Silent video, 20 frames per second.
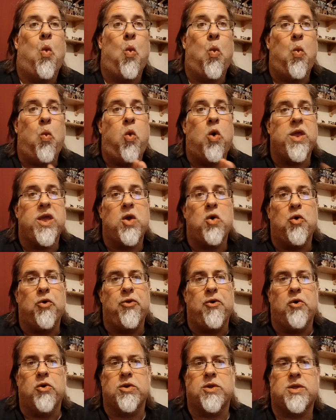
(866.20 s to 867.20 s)
What are your
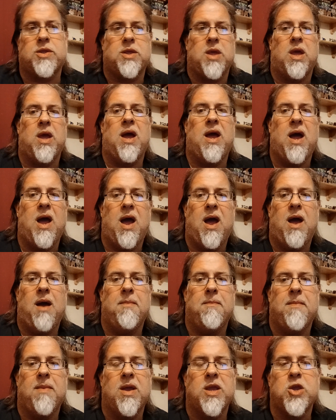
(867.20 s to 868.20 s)
thoughts?
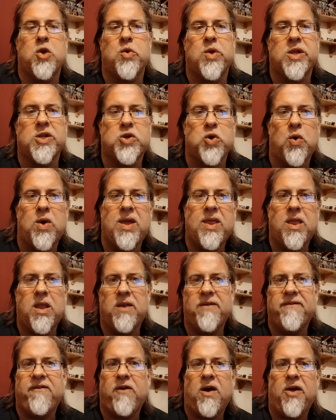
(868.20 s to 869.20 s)
Are you enjoying the
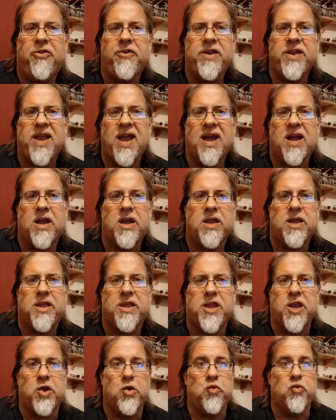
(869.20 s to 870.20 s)
Leviathan deck?
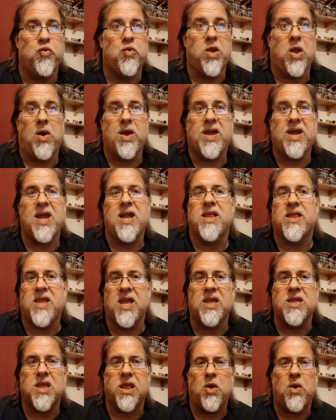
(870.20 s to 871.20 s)
Do you like it,
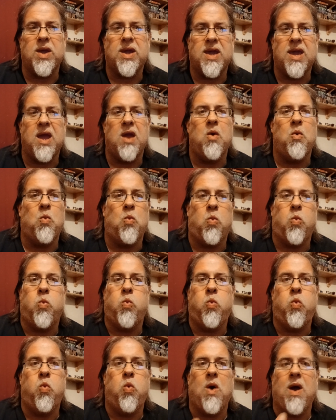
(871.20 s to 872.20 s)
dislike it?
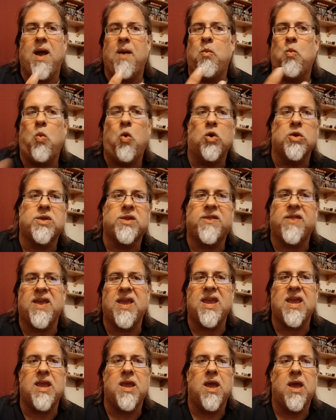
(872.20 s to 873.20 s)
And what's
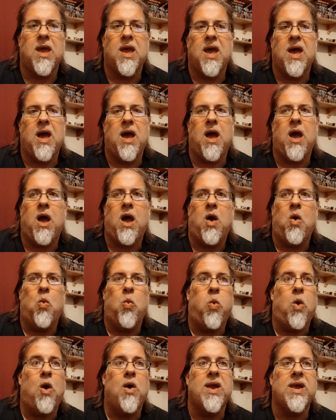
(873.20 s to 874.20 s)
the
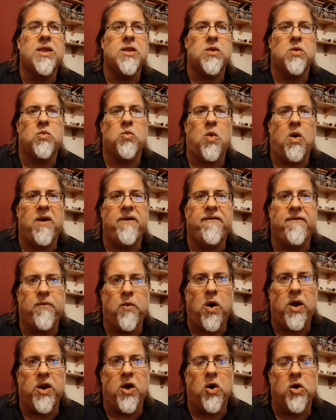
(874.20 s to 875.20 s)
whys and why
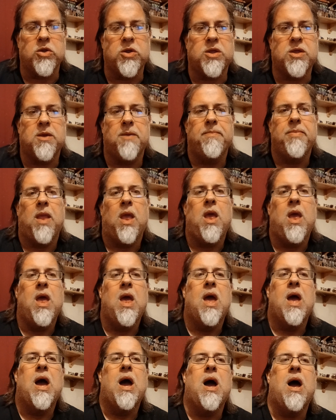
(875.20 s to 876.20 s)
nots?
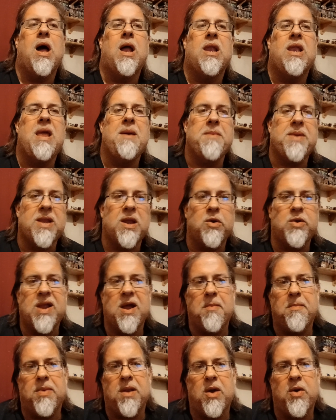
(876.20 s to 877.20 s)
Let me know
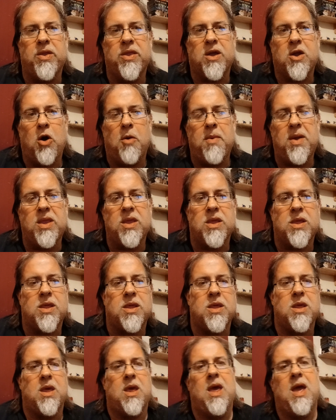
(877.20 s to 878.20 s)
down below in the
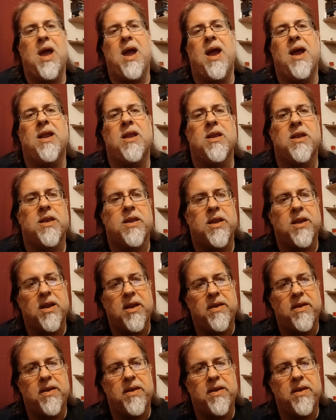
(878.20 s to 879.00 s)
comments, and